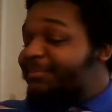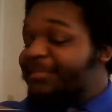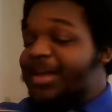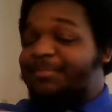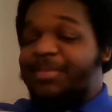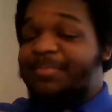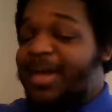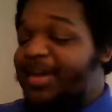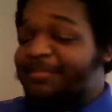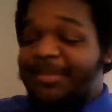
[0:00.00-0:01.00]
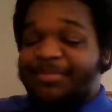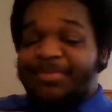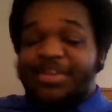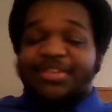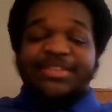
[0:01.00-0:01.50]
might be bad,
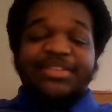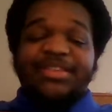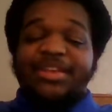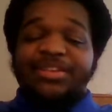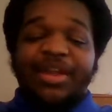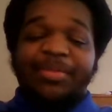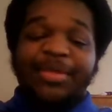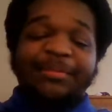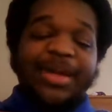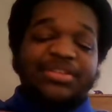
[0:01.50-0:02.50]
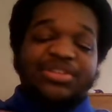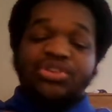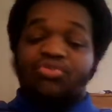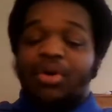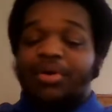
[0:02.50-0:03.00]
might be good to see, you know, them
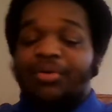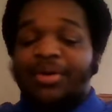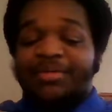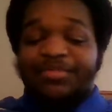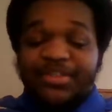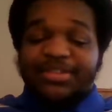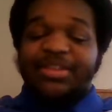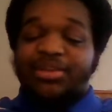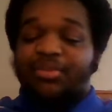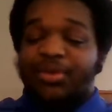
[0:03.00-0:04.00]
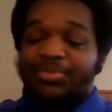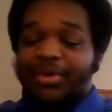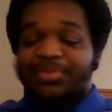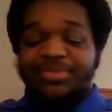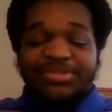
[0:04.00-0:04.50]
actually grow, physically grow
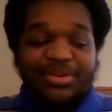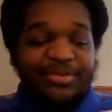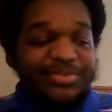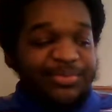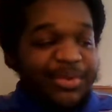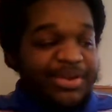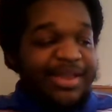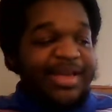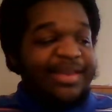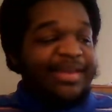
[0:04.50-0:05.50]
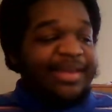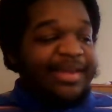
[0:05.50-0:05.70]
throughout the series and whatnot.